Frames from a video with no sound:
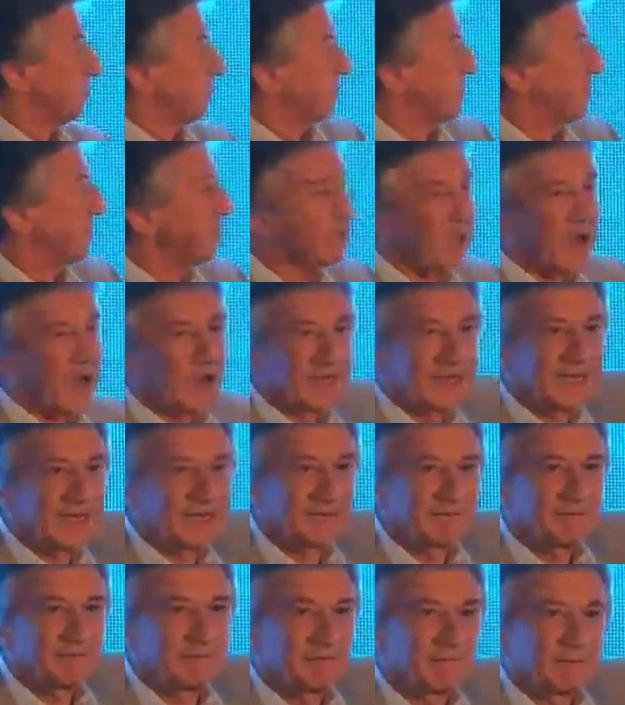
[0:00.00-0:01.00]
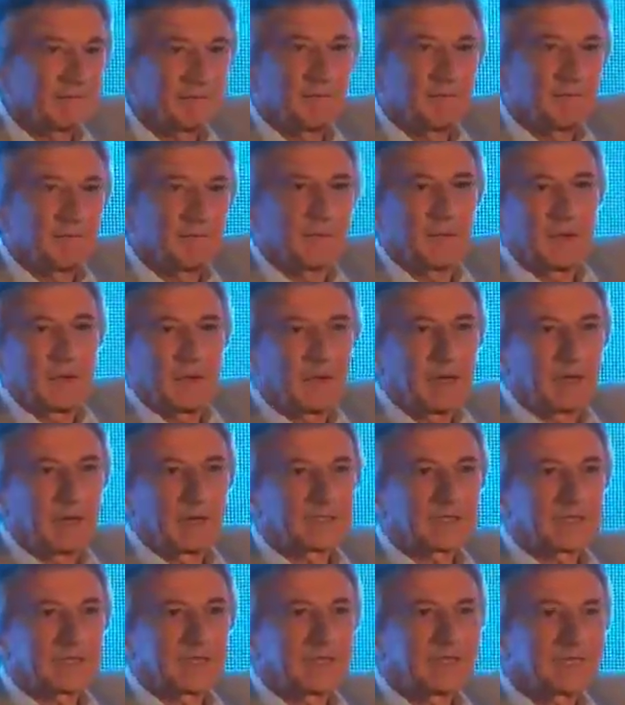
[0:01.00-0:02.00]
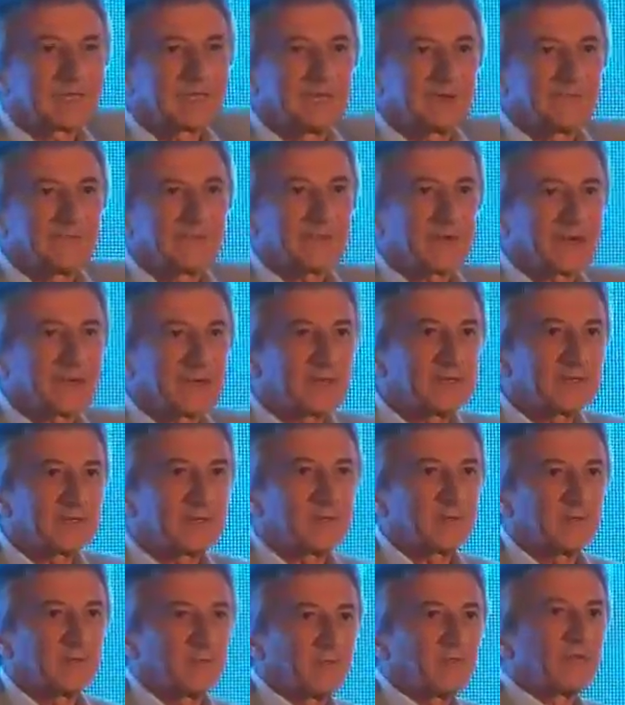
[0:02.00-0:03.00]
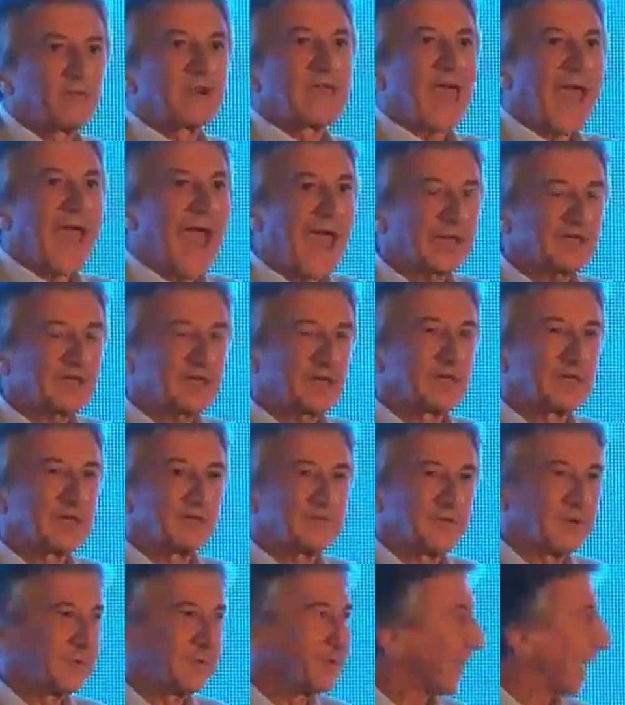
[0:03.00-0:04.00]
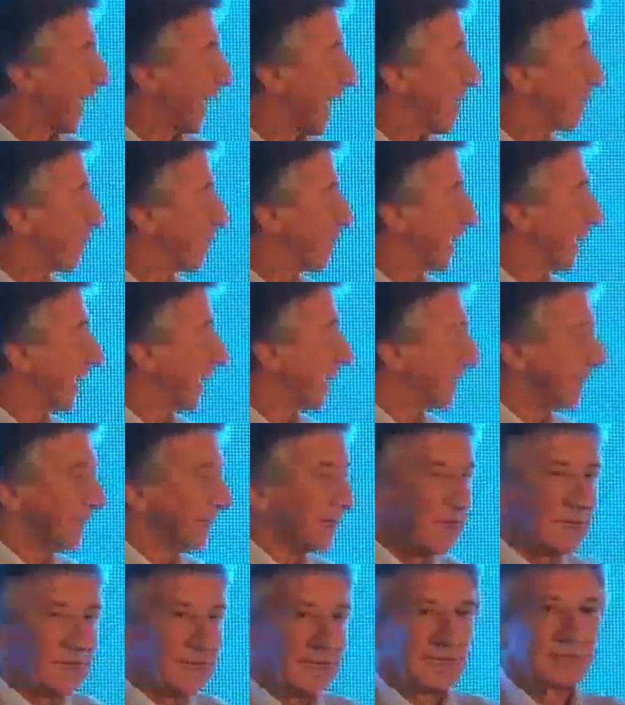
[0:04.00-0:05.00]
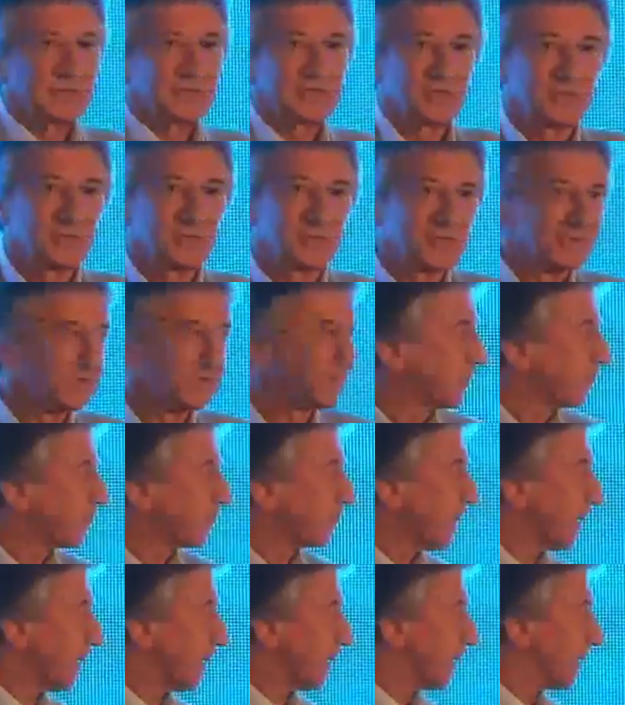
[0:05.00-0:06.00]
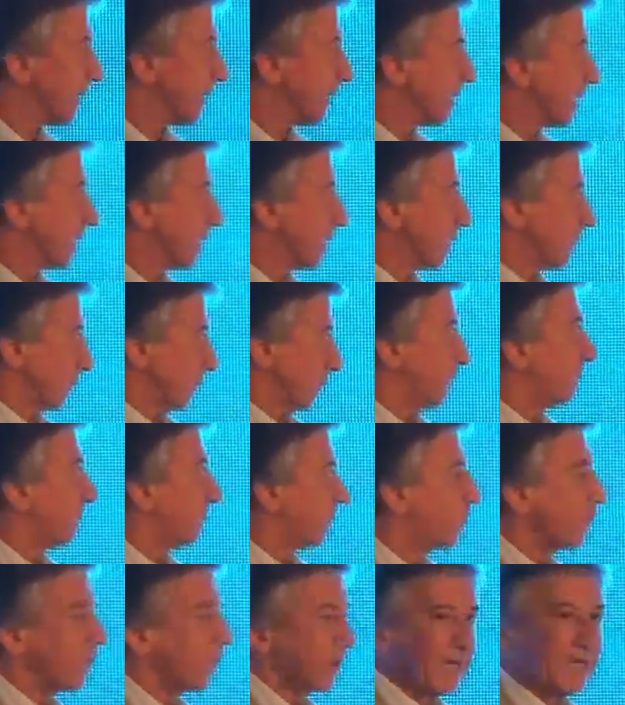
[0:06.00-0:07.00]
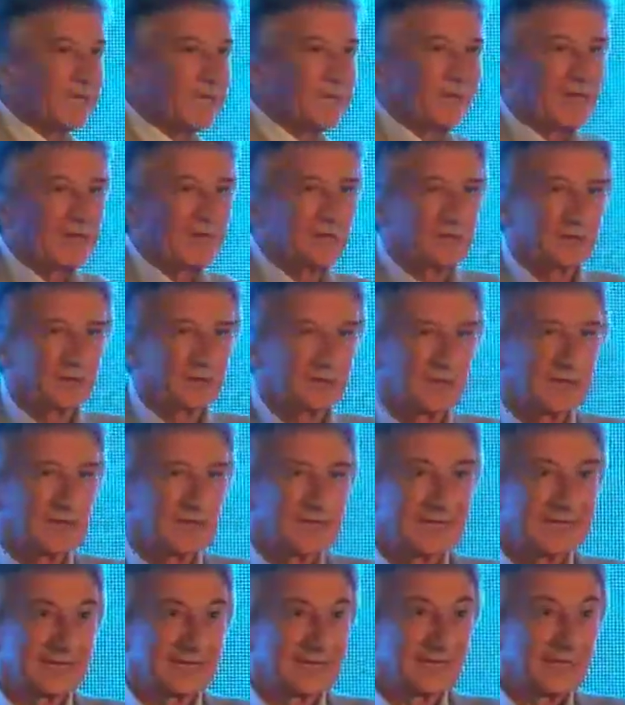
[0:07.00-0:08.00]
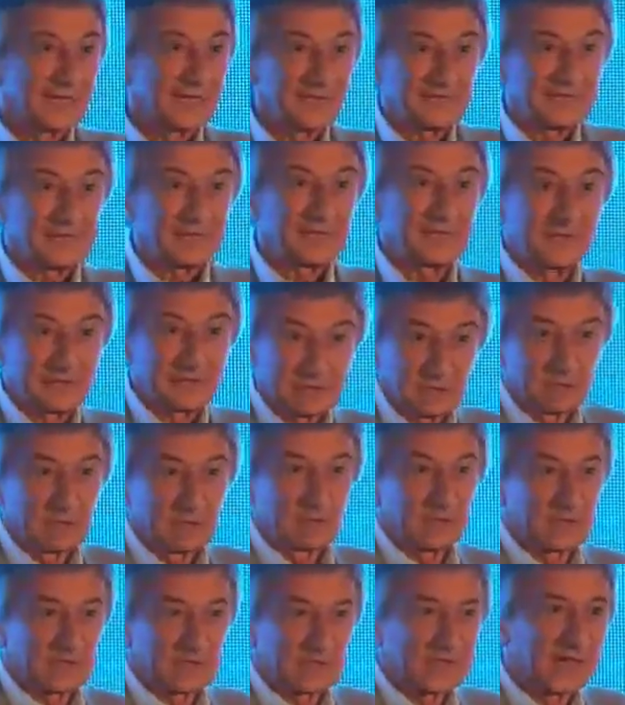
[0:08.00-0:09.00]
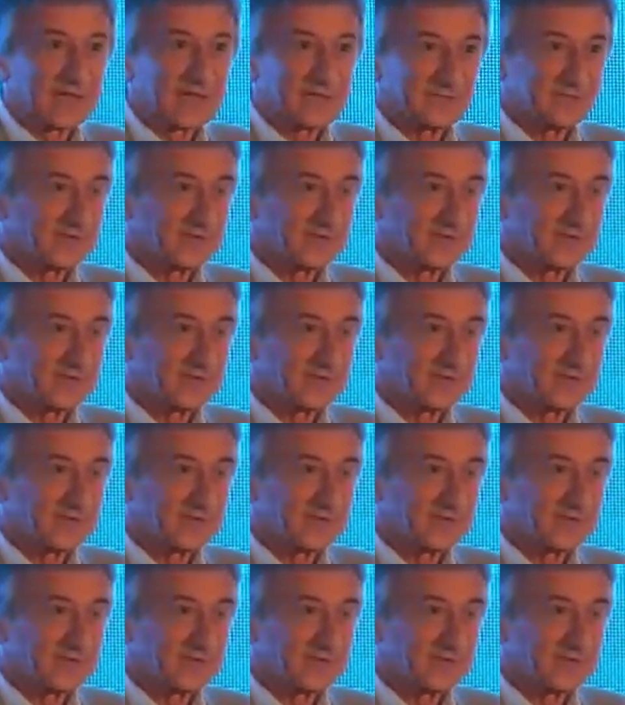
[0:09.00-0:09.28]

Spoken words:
you got a significant reaction from the campaign in terms of four key measures. It lifted site